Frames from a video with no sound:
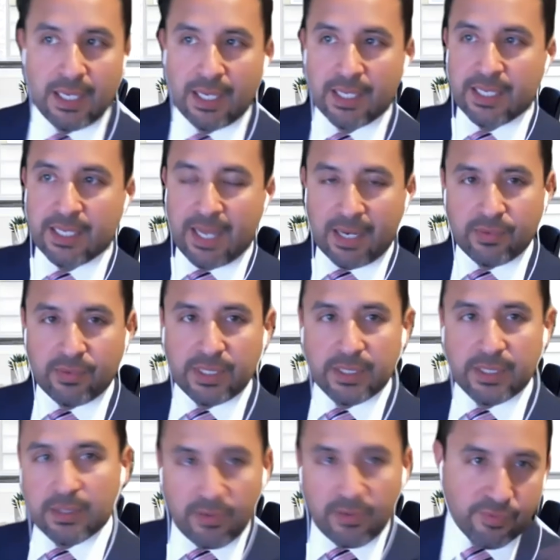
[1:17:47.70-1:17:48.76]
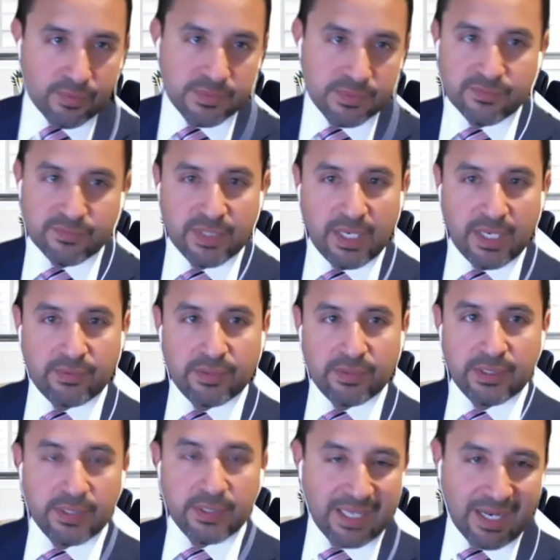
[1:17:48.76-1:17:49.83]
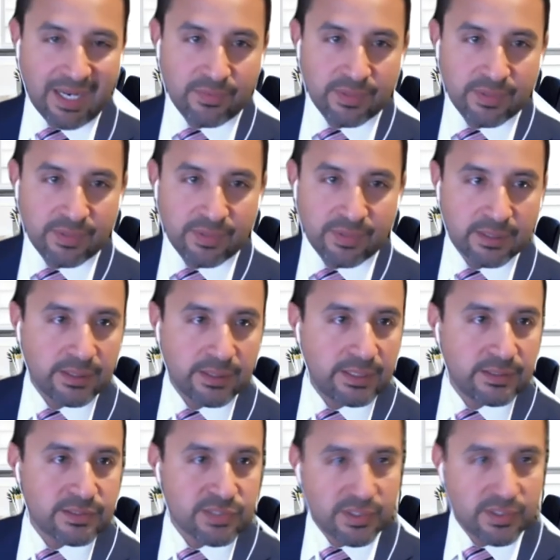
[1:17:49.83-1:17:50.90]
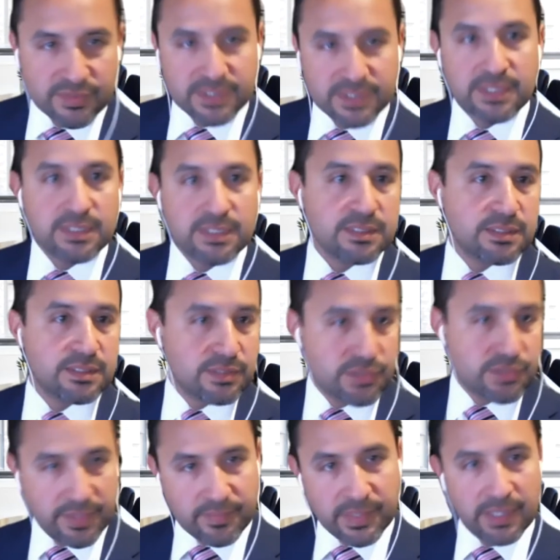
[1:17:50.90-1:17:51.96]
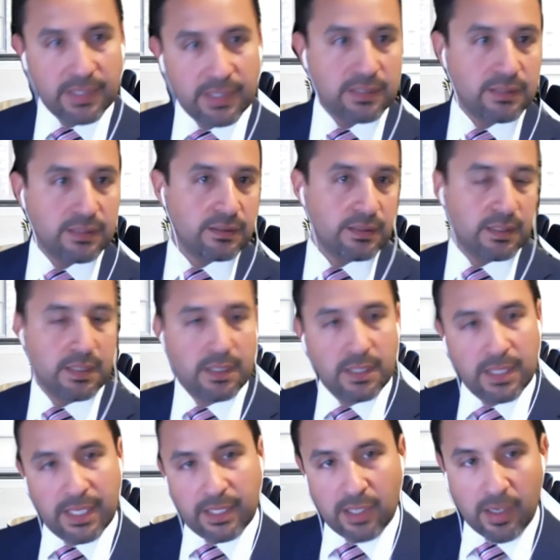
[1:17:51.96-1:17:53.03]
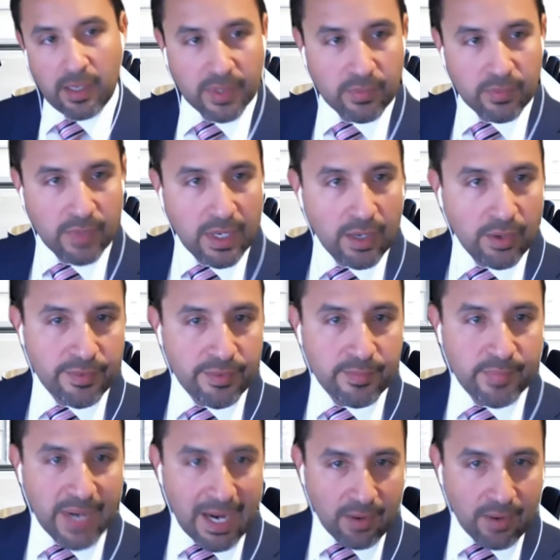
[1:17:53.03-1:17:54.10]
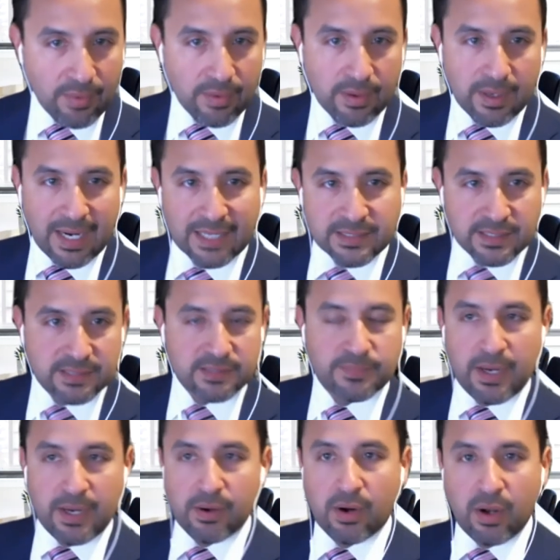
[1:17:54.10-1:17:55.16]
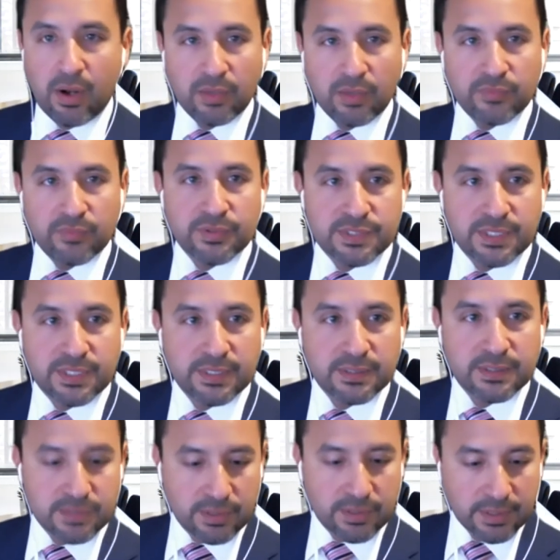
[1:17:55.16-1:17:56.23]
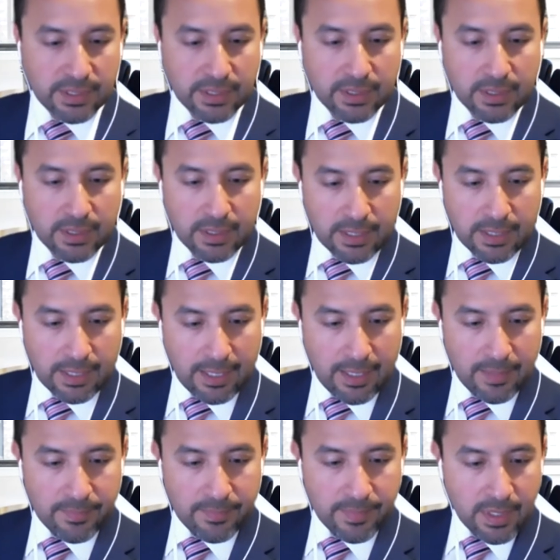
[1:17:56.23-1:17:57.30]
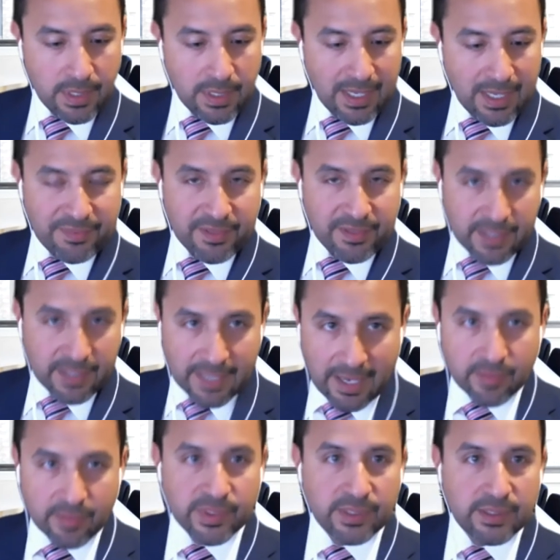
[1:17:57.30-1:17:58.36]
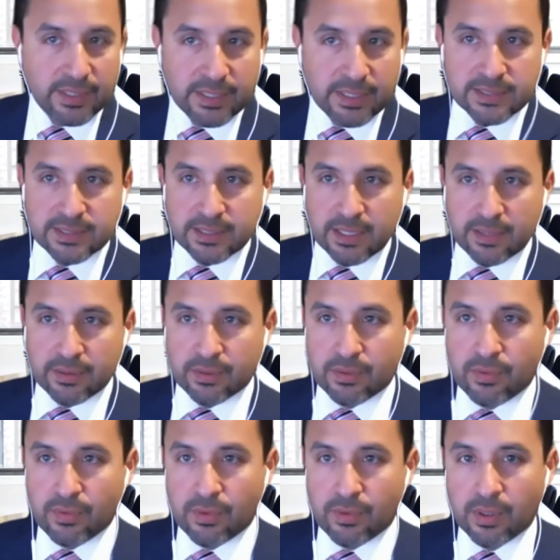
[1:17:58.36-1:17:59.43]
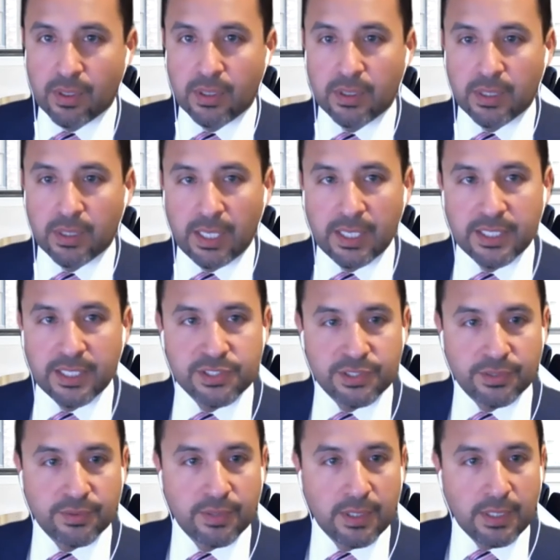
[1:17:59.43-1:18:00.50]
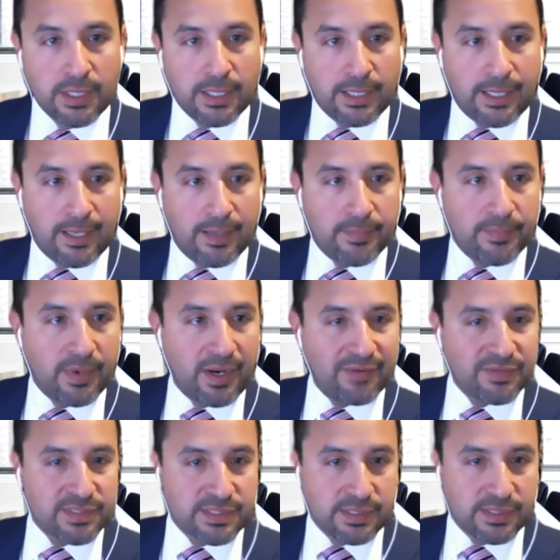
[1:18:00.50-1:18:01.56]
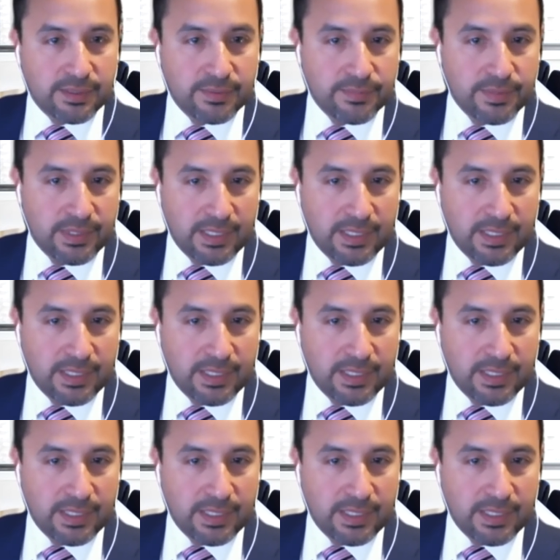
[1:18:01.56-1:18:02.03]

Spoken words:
inequity and all forms of inequity in services and treatment and economic wealth and power, access to power, all of those things, certainly. I think accountability is another core issue. Obviously, a